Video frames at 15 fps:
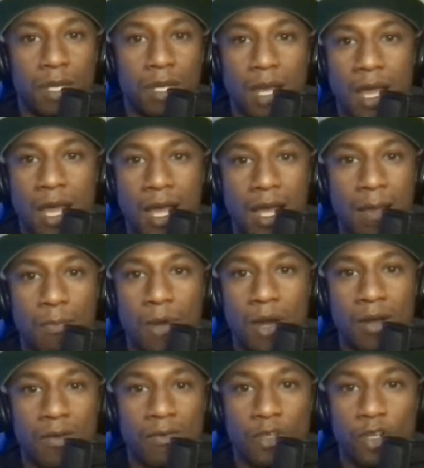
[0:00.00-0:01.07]

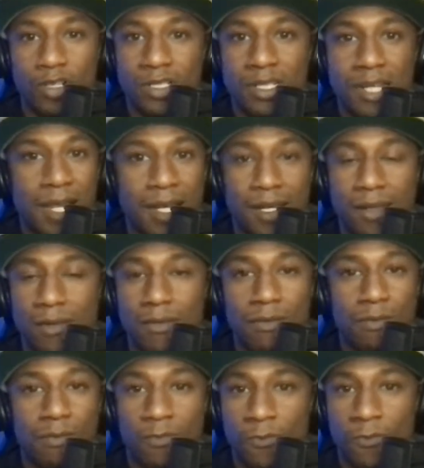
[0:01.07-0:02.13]
part of your state
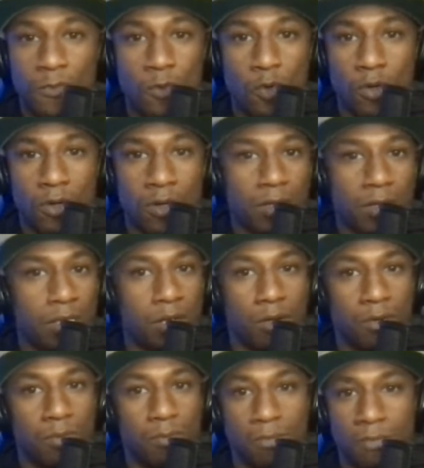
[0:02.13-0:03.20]
for,
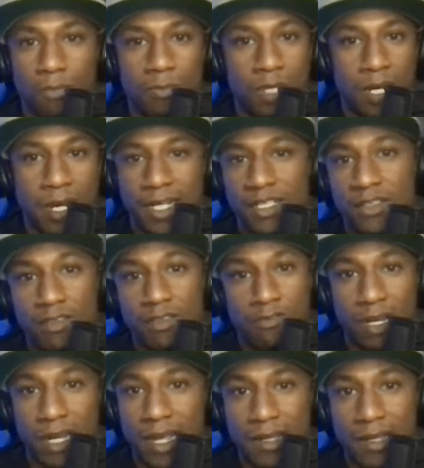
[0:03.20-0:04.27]
the next 3
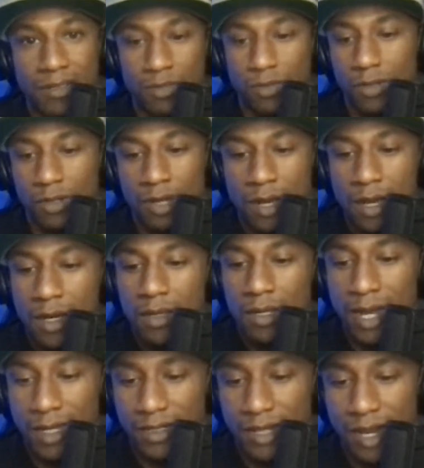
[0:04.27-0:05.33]
days or the
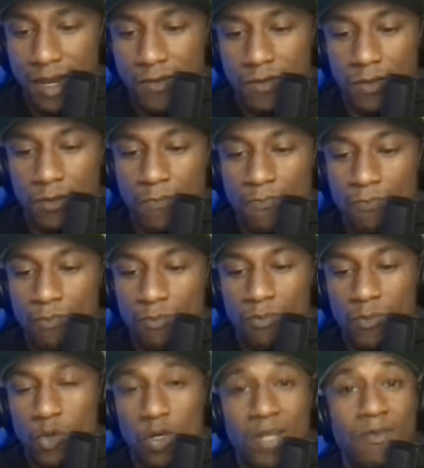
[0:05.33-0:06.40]
next day or two,
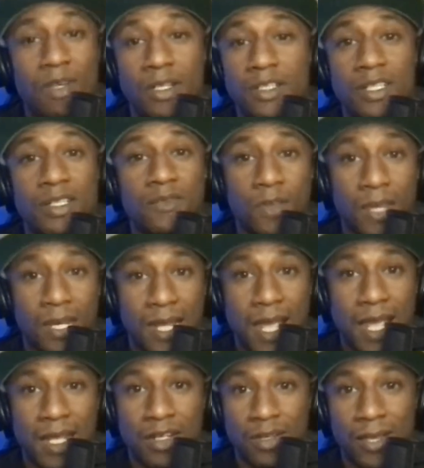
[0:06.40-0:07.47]
or even just for the
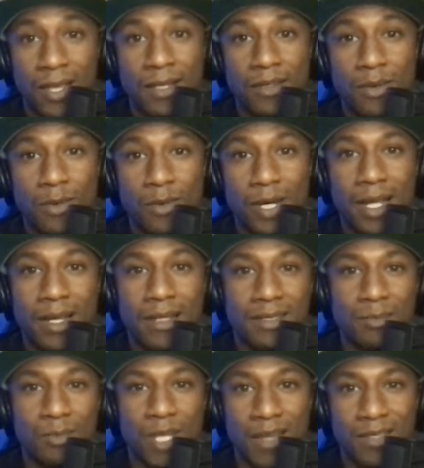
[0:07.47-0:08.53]
day. And you're like, you know what, I got
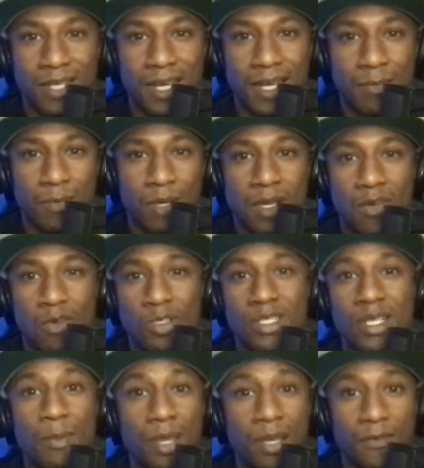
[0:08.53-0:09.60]
some downtime or
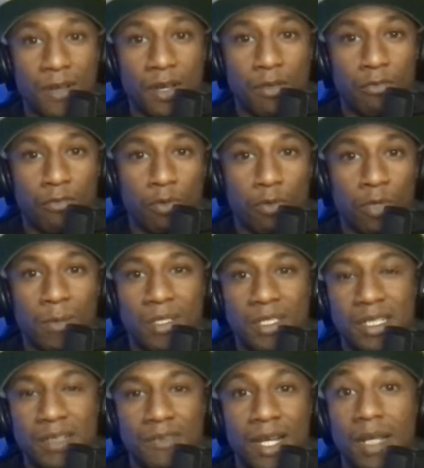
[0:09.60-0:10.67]
something fell through. Let me
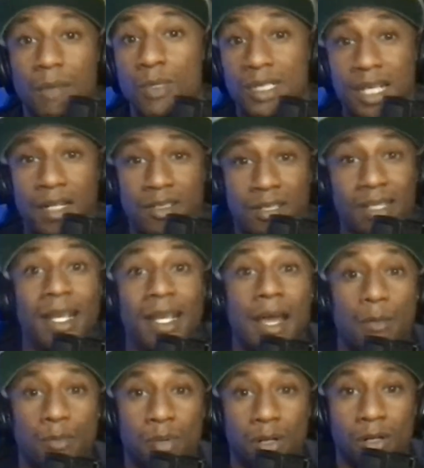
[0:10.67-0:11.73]
see if I can potentially
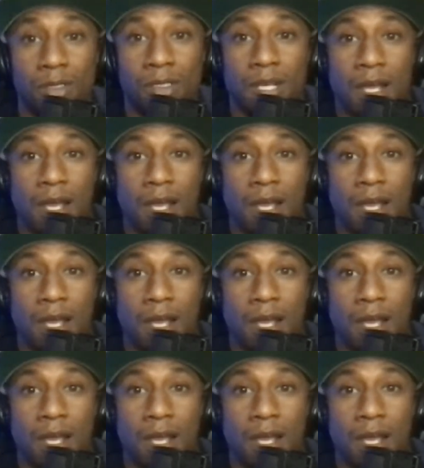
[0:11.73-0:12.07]
get booked